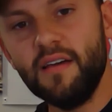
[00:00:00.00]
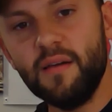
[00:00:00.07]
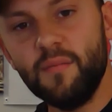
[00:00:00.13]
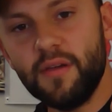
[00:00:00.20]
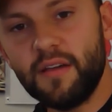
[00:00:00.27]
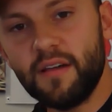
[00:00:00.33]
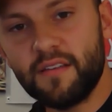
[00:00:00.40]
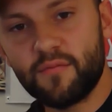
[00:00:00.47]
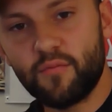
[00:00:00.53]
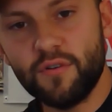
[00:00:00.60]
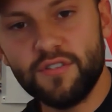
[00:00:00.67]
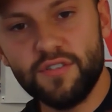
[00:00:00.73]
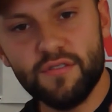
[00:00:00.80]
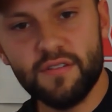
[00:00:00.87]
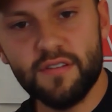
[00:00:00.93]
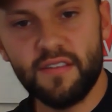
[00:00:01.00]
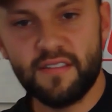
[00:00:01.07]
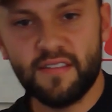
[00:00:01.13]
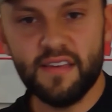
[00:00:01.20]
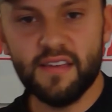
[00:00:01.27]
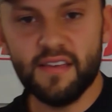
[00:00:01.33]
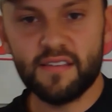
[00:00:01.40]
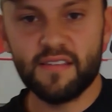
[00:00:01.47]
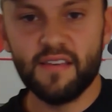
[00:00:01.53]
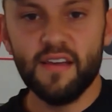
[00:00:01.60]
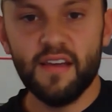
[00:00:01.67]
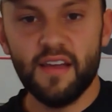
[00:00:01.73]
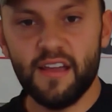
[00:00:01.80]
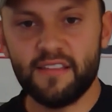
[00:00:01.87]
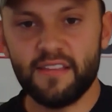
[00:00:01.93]
Because what you could see is
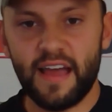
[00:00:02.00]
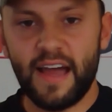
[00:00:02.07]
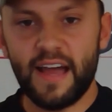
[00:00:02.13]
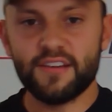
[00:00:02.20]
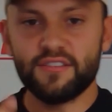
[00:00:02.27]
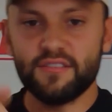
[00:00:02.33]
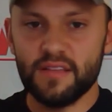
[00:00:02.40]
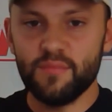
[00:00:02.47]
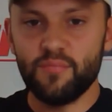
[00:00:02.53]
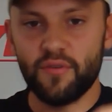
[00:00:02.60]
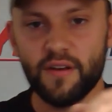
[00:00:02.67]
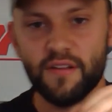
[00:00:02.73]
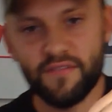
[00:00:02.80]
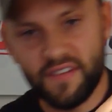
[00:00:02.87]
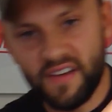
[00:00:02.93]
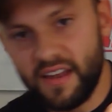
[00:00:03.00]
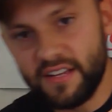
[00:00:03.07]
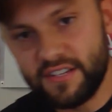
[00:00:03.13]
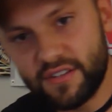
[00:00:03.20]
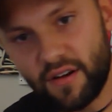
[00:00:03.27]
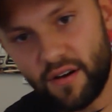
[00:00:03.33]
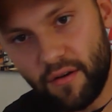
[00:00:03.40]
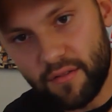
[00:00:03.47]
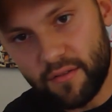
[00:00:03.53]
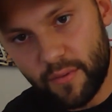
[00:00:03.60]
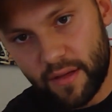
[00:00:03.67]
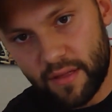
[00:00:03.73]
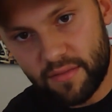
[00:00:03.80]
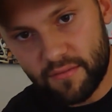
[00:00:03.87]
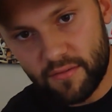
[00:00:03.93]
it's actually pretty finished all the way
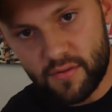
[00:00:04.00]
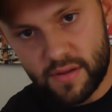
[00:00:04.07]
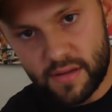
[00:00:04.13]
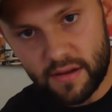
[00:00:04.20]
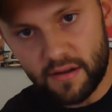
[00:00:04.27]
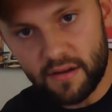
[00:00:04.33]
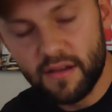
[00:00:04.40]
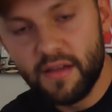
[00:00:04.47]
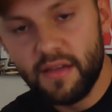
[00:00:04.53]
through here.